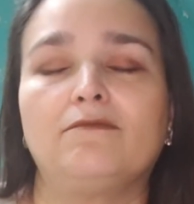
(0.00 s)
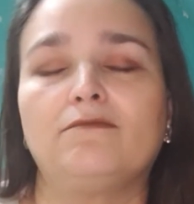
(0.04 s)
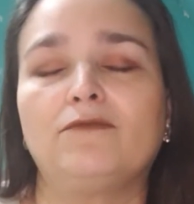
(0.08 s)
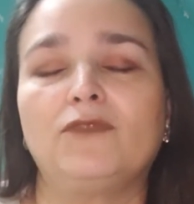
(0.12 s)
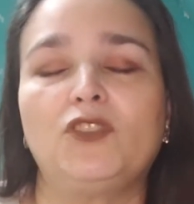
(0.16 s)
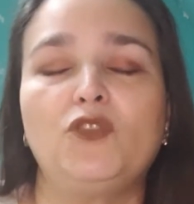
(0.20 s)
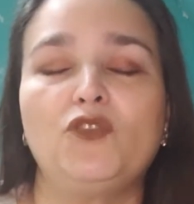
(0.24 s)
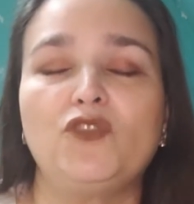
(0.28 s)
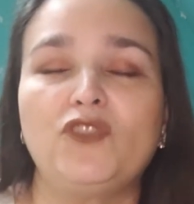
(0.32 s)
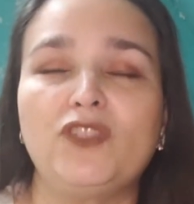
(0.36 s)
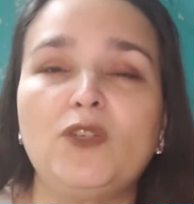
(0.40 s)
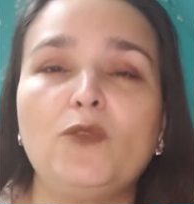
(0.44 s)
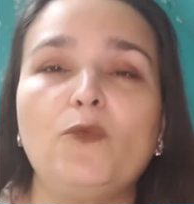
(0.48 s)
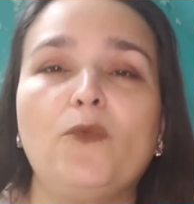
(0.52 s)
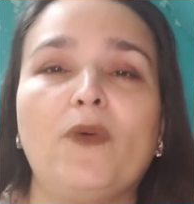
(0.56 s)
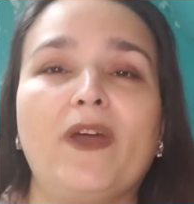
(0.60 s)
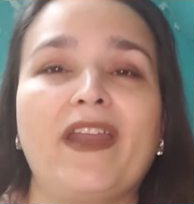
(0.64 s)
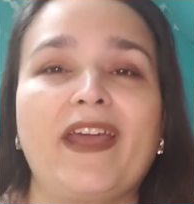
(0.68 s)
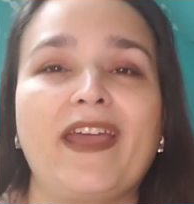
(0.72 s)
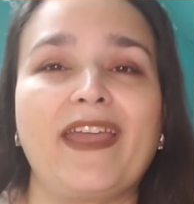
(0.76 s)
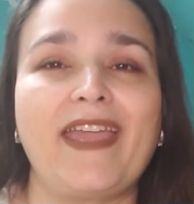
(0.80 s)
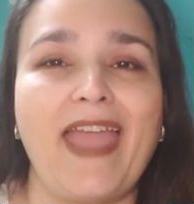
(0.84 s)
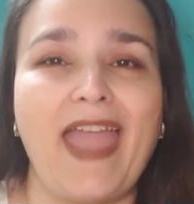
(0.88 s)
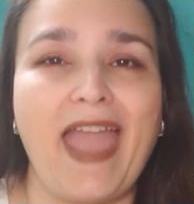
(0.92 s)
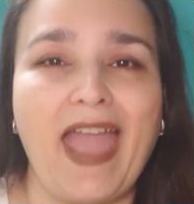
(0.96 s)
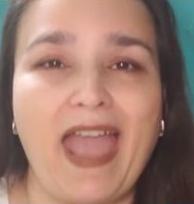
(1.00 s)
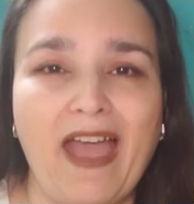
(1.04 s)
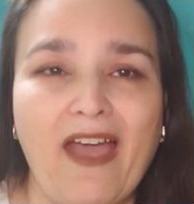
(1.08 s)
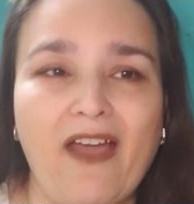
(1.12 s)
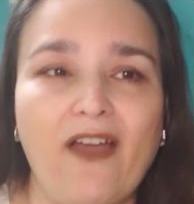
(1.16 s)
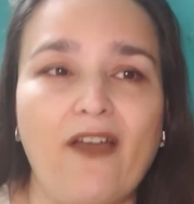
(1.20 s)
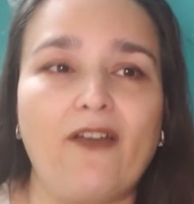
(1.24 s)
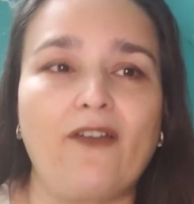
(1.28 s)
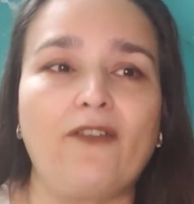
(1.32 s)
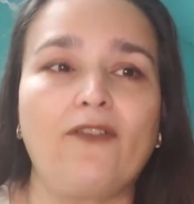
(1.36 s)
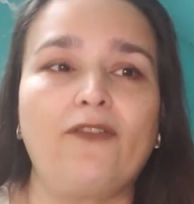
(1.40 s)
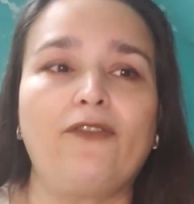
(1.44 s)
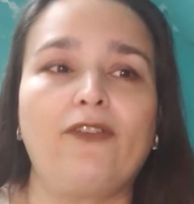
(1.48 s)
using what I
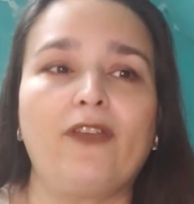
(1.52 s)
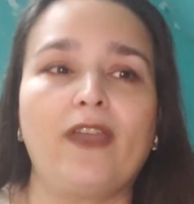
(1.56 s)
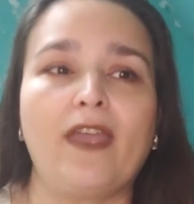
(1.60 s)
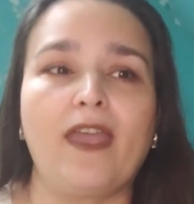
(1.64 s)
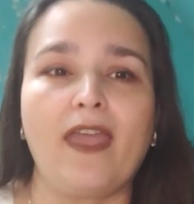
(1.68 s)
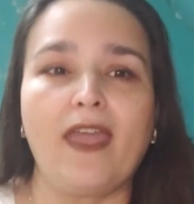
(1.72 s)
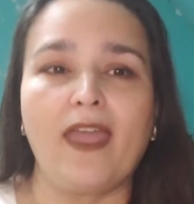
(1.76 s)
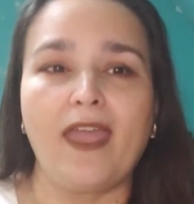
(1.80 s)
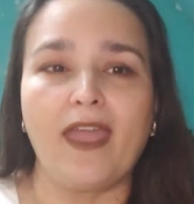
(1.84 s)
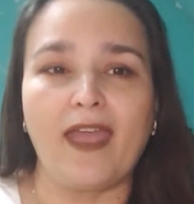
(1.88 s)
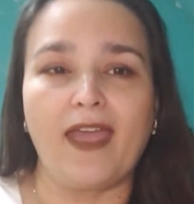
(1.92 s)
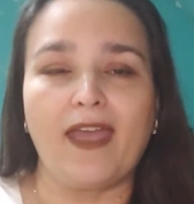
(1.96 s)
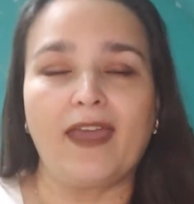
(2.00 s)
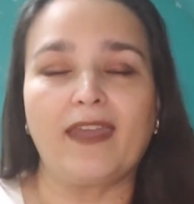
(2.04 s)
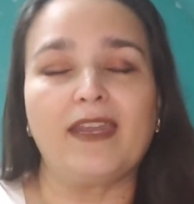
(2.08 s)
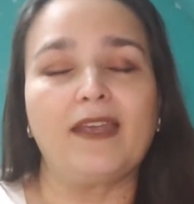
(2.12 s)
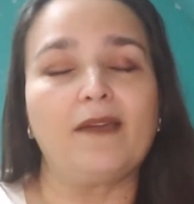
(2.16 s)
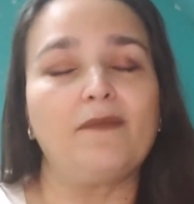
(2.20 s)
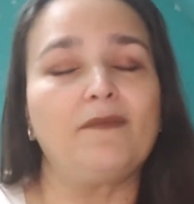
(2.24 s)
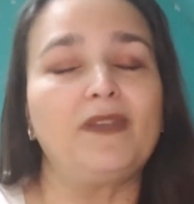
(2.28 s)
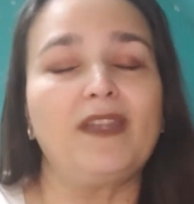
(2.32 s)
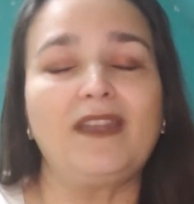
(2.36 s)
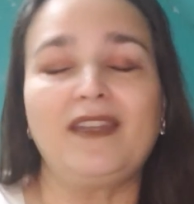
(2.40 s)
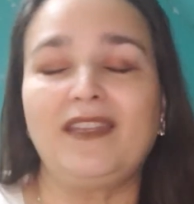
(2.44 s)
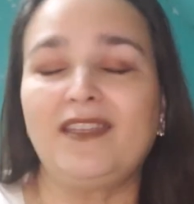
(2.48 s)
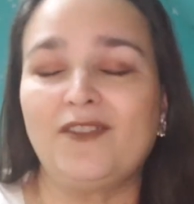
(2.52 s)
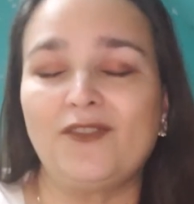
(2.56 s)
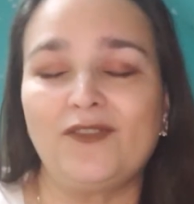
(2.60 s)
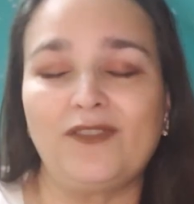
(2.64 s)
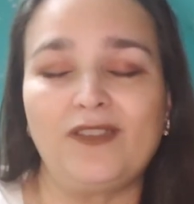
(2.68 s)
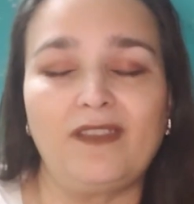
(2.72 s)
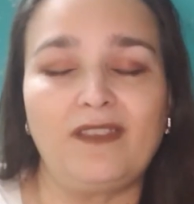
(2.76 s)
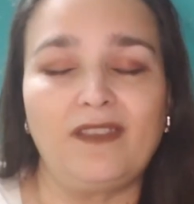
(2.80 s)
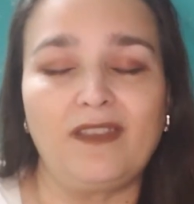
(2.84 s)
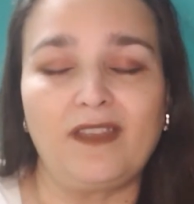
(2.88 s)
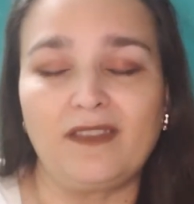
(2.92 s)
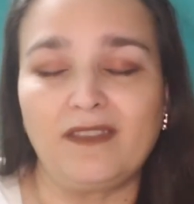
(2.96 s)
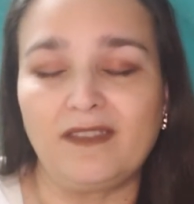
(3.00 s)
have, and I'm not
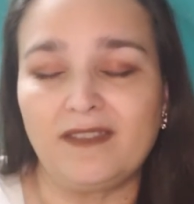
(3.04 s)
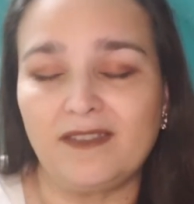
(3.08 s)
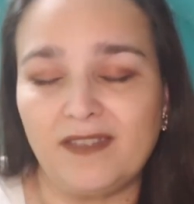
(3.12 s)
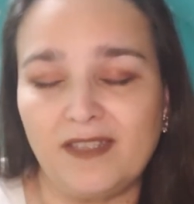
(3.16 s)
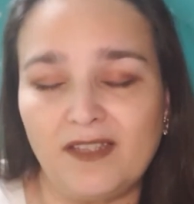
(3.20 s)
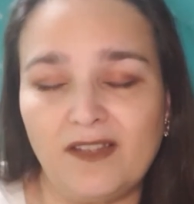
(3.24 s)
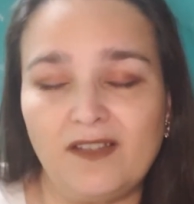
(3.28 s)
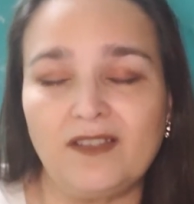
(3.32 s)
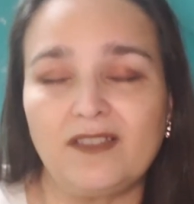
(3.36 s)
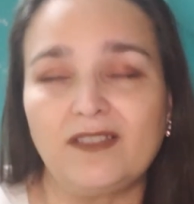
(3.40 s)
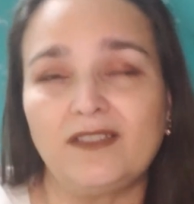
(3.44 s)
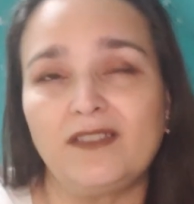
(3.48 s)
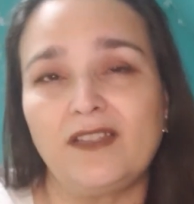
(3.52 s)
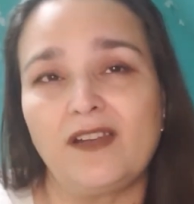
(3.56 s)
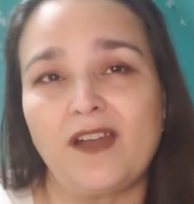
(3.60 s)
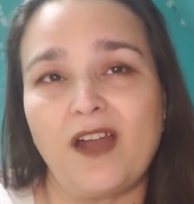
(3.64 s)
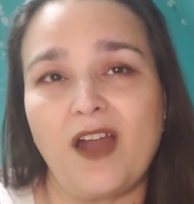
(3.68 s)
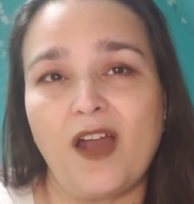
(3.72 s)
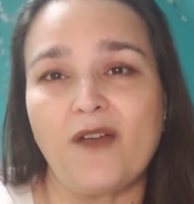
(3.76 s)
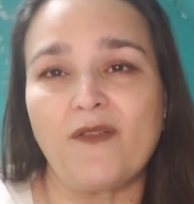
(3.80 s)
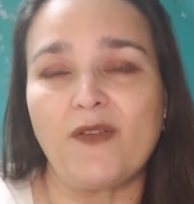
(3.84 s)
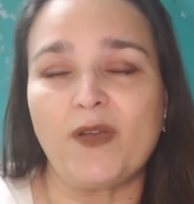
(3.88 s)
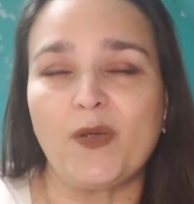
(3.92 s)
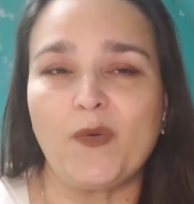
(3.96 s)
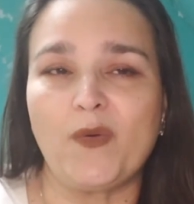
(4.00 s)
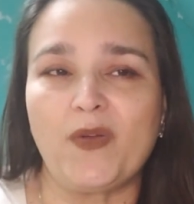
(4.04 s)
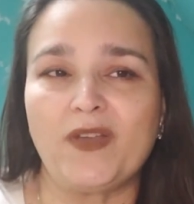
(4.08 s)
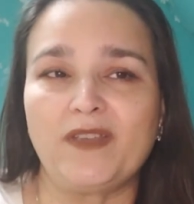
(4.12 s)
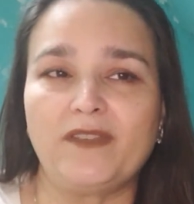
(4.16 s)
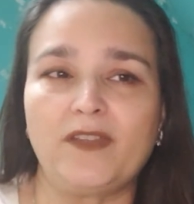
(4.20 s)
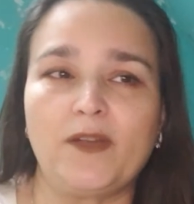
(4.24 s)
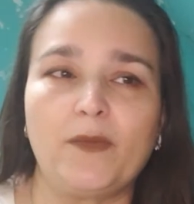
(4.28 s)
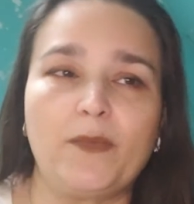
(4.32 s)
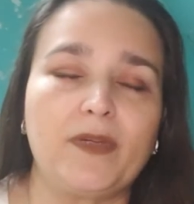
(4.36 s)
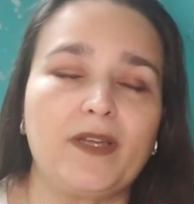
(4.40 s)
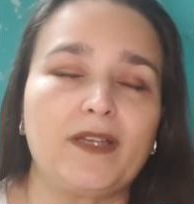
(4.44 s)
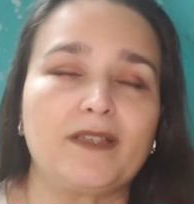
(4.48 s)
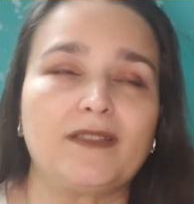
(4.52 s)
using that silks that are
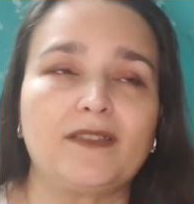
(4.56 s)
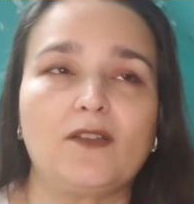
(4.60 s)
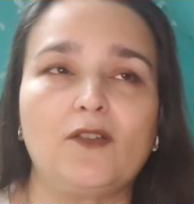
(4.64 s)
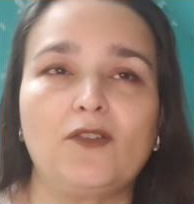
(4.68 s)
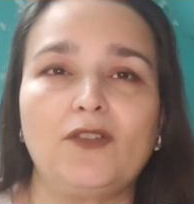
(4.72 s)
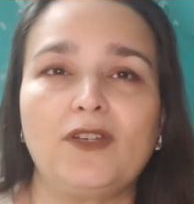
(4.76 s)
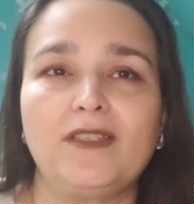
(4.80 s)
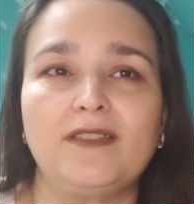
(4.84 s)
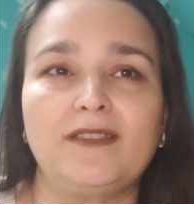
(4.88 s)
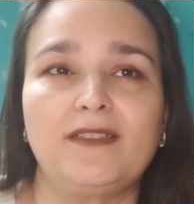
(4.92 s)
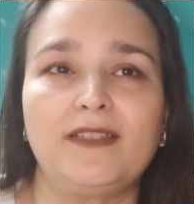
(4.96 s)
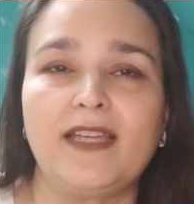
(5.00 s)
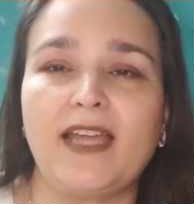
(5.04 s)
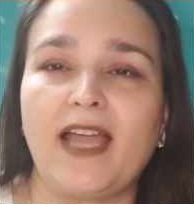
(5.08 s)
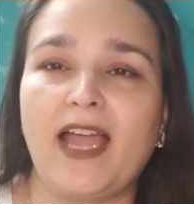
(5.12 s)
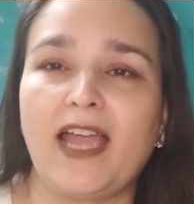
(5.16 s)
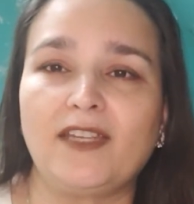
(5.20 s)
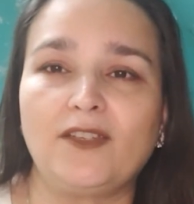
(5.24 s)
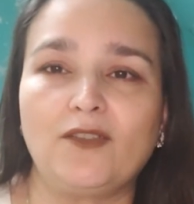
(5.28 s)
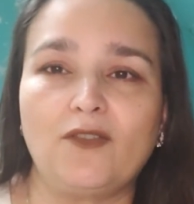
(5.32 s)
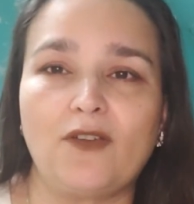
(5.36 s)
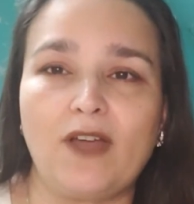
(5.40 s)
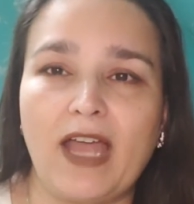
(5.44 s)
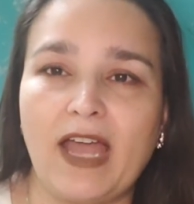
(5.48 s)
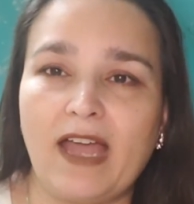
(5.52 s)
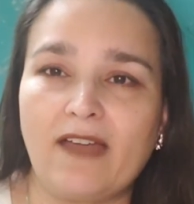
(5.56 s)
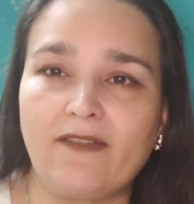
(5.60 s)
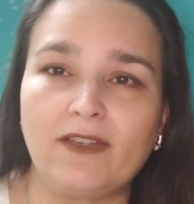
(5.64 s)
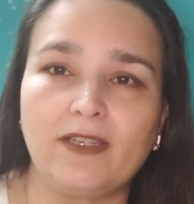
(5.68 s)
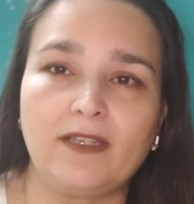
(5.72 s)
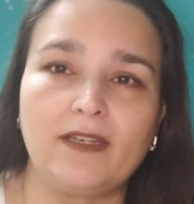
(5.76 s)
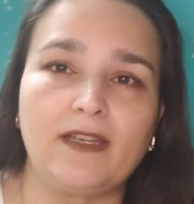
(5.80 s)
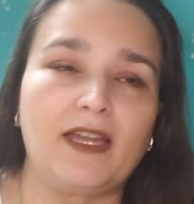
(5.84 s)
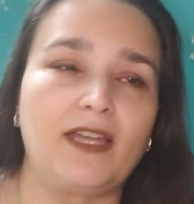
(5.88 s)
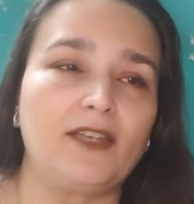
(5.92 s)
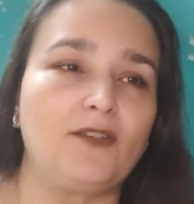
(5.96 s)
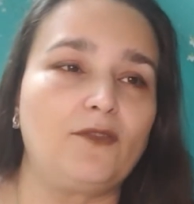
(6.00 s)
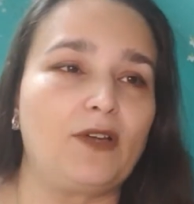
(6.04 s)
requested, because honestly I don't have
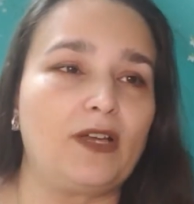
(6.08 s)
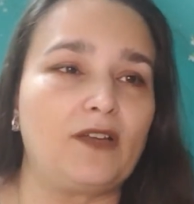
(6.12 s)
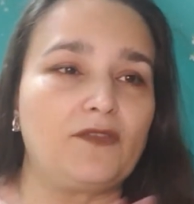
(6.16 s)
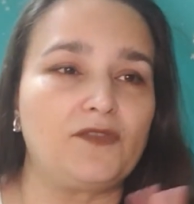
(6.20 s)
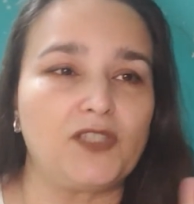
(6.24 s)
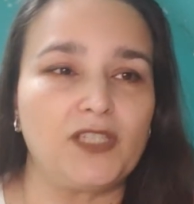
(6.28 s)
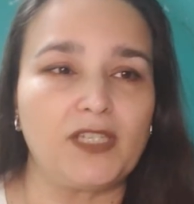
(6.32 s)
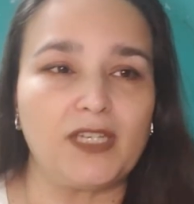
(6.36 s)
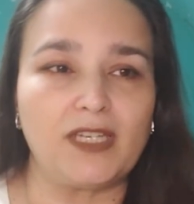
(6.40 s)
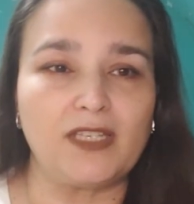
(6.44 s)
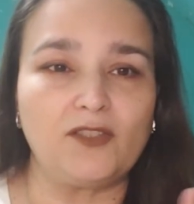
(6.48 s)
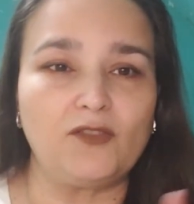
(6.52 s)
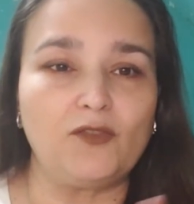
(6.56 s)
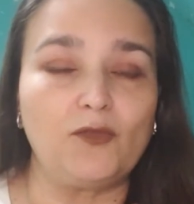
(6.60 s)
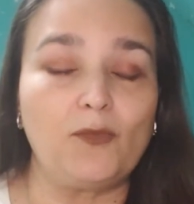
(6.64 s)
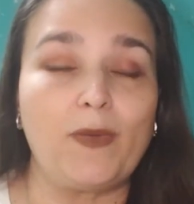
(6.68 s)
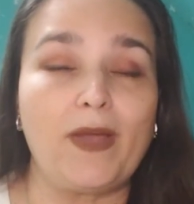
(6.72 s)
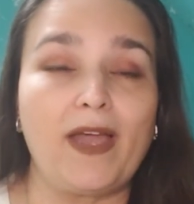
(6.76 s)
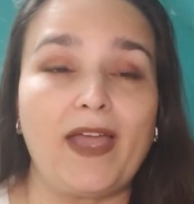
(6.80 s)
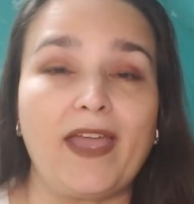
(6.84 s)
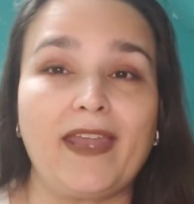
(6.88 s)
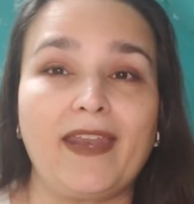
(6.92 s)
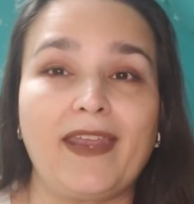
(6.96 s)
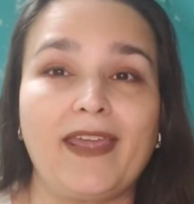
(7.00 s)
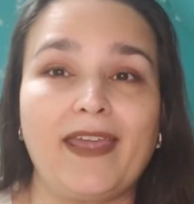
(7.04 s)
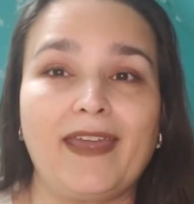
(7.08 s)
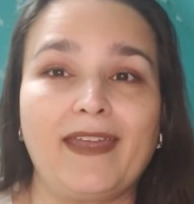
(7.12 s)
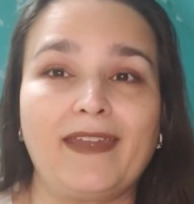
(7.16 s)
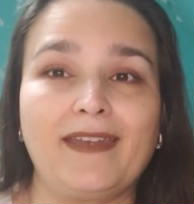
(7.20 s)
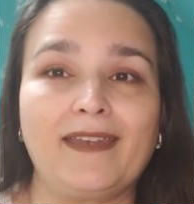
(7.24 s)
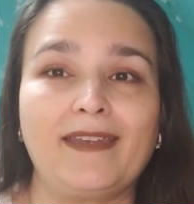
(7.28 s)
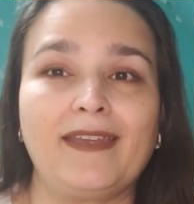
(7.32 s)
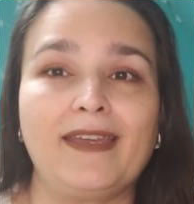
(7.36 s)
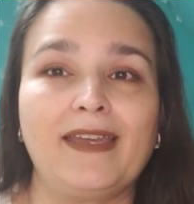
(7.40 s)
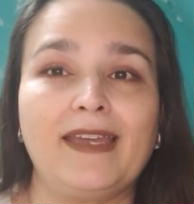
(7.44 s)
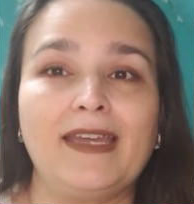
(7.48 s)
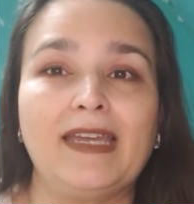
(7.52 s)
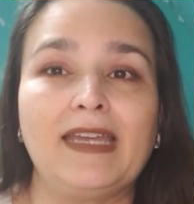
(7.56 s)
it, I don't have chance to buy it, and